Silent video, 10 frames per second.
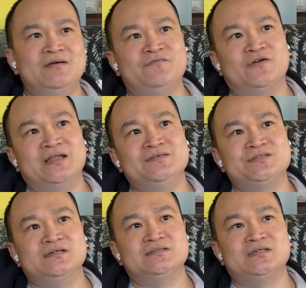For
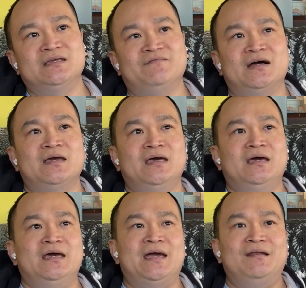instance, if I
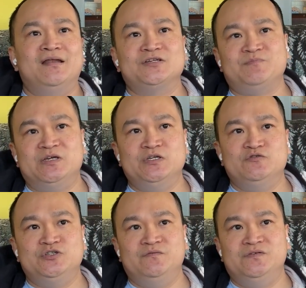enlarge my
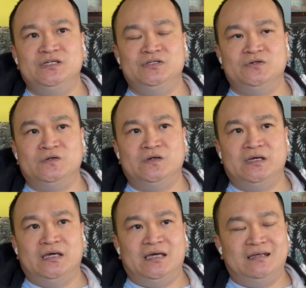YouTube video
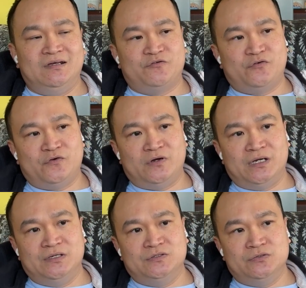and I
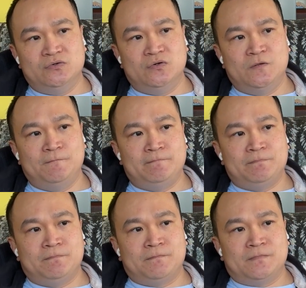try to
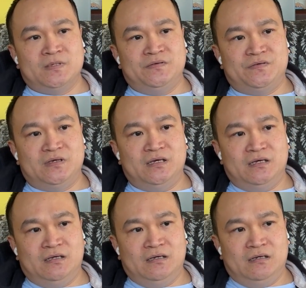
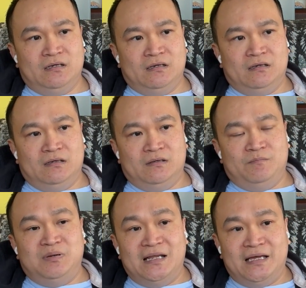say
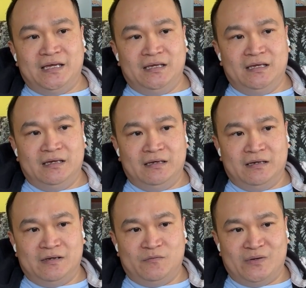play,
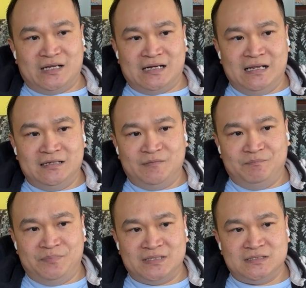when I click the
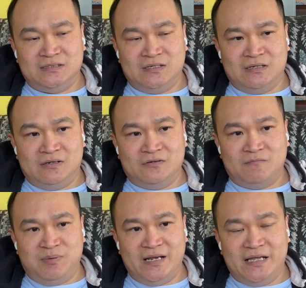button on the
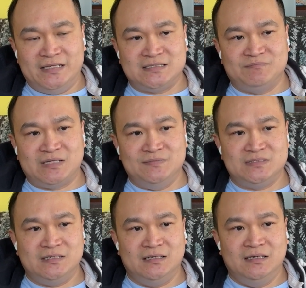play, sometimes
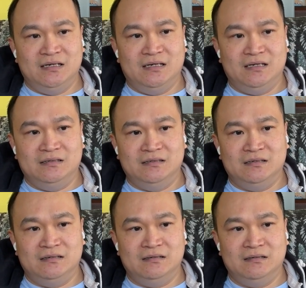
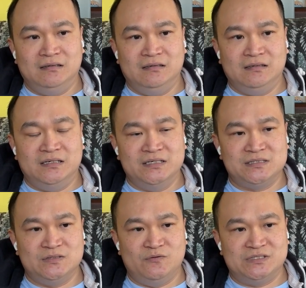the
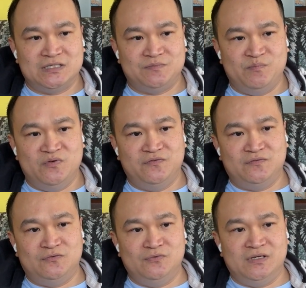cursor will just move
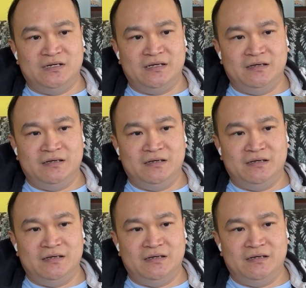to the